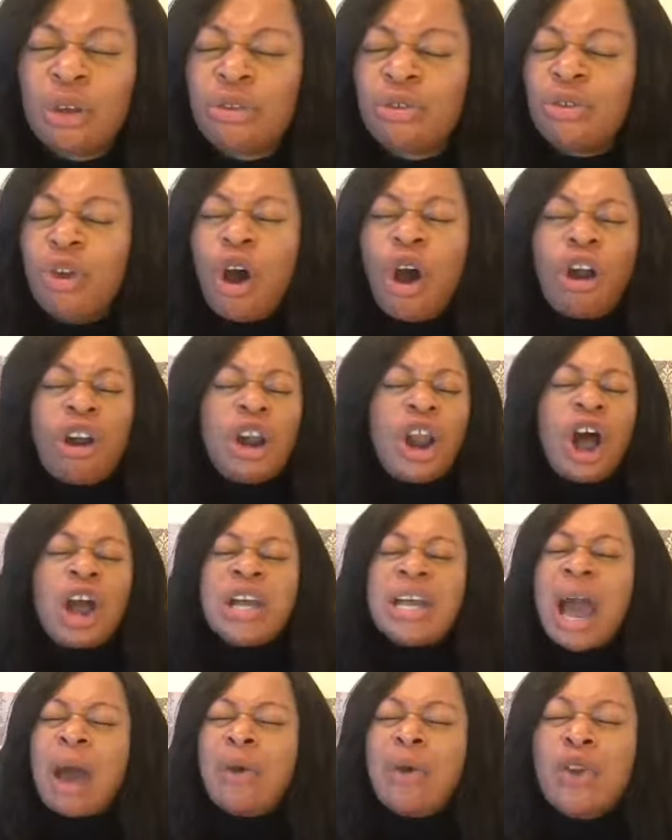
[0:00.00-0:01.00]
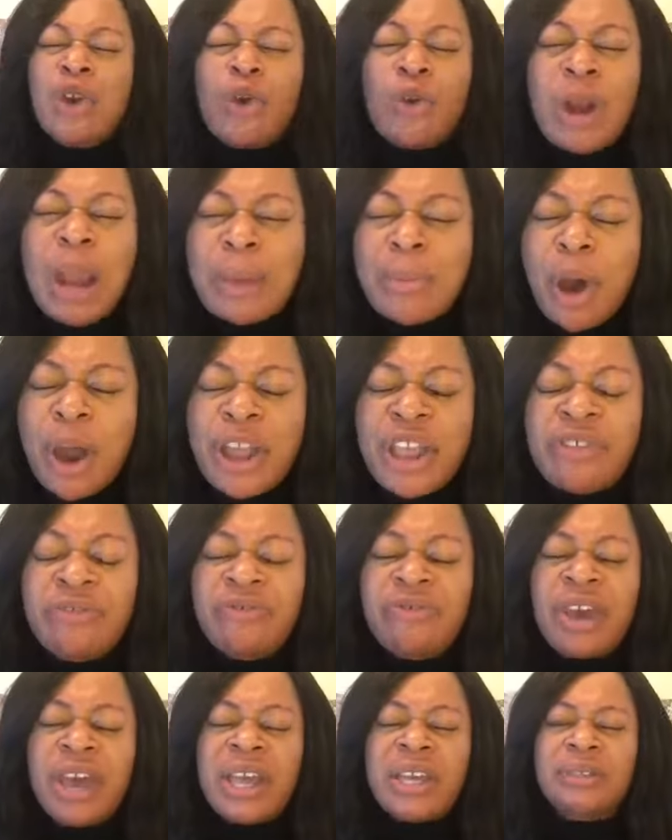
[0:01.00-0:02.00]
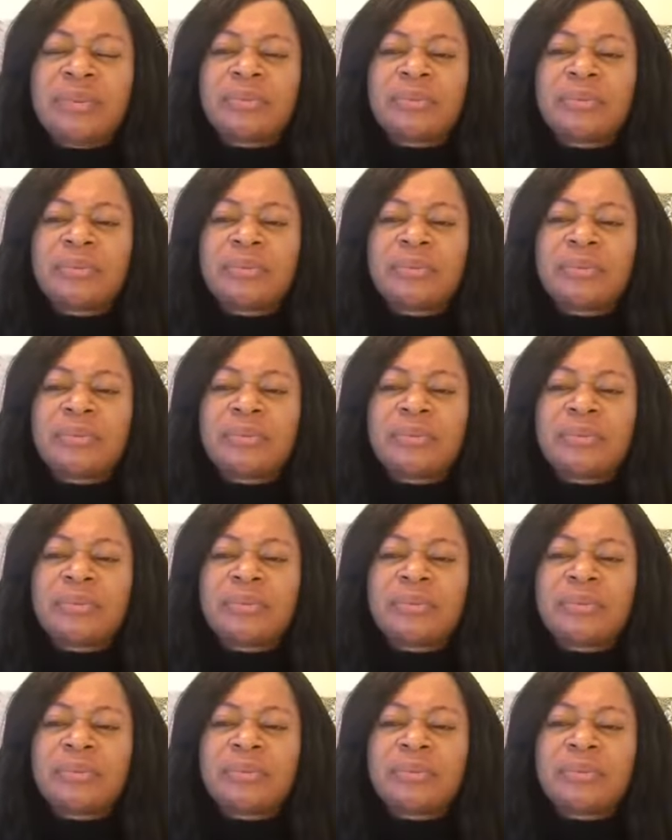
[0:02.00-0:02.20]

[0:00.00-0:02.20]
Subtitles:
No longer will you labor in vain.